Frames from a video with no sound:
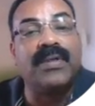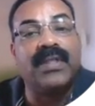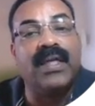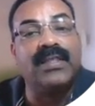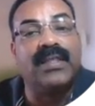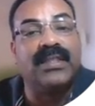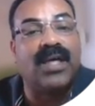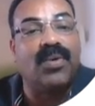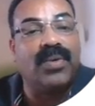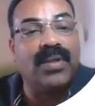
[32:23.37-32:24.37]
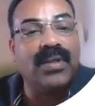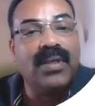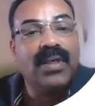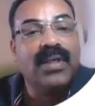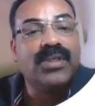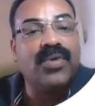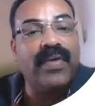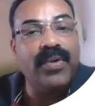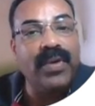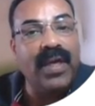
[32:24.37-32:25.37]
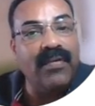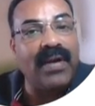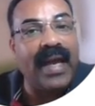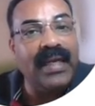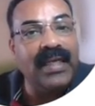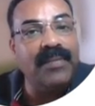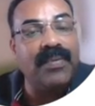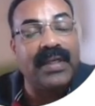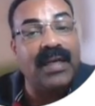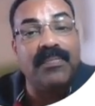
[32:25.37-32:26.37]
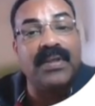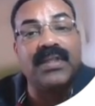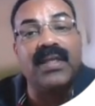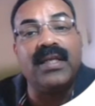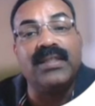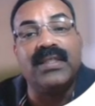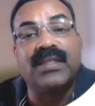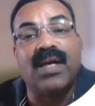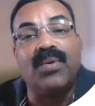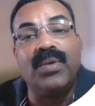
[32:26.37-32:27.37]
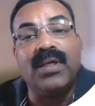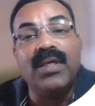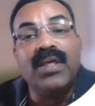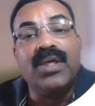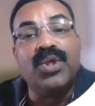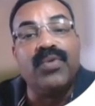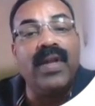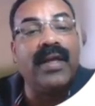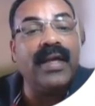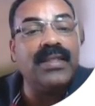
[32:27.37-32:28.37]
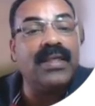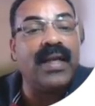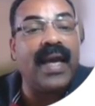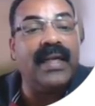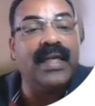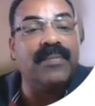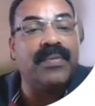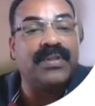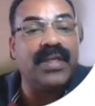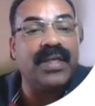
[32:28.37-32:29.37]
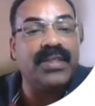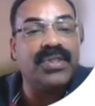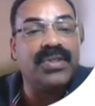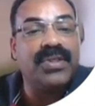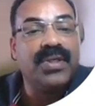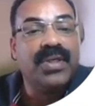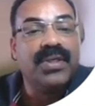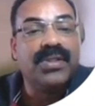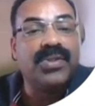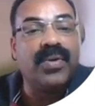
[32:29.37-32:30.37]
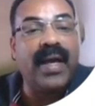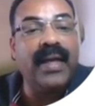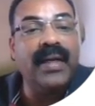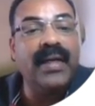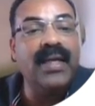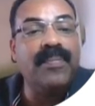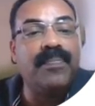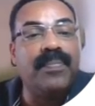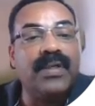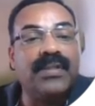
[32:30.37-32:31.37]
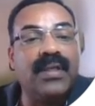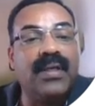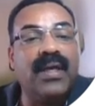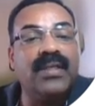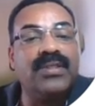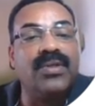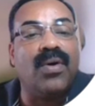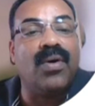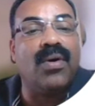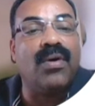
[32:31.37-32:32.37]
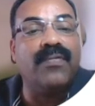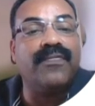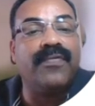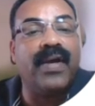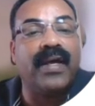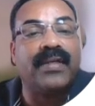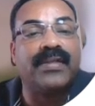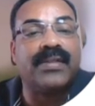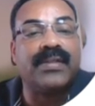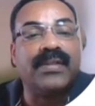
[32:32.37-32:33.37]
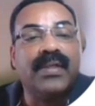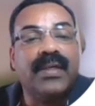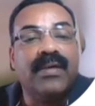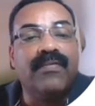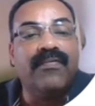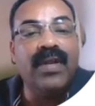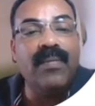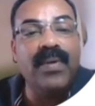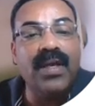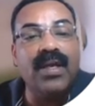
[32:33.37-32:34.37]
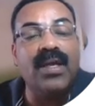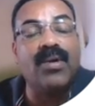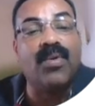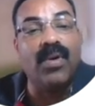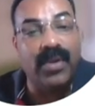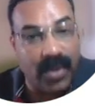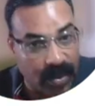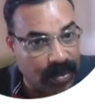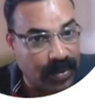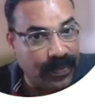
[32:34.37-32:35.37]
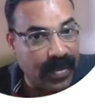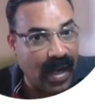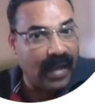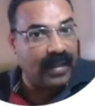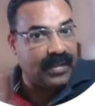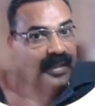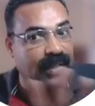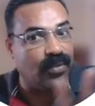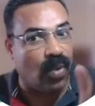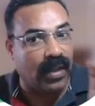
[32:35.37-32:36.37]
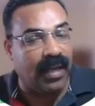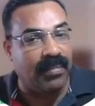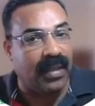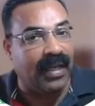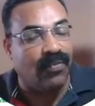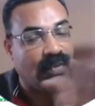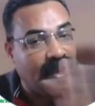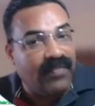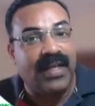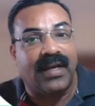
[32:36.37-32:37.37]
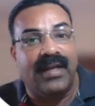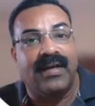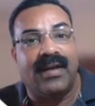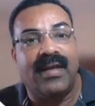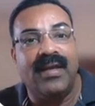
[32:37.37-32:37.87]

discount. So when you give 10% discount, you will get 90%. So 90% of X will be equal to, understand what I am telling very, very clearly.